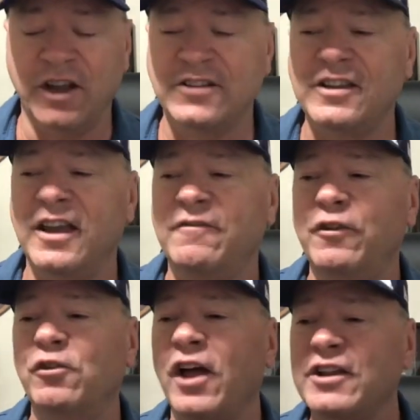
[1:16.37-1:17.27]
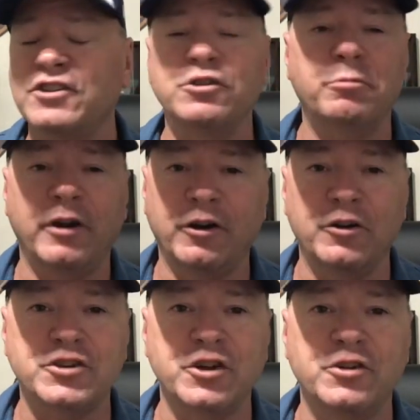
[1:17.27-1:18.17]
If you like
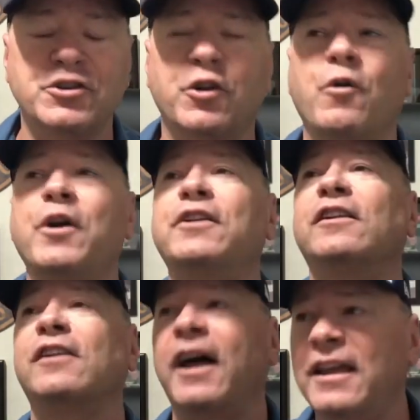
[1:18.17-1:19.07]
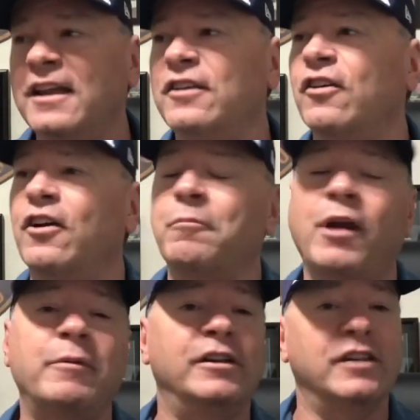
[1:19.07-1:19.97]
superhero shows, you're going to like it. You're going to
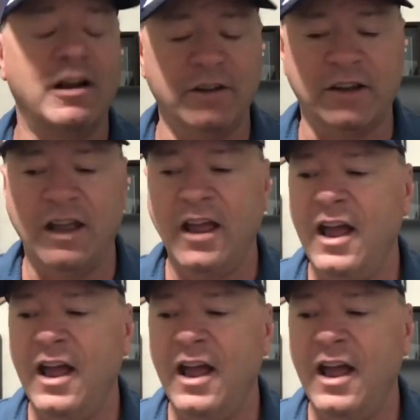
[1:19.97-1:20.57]
probably love it.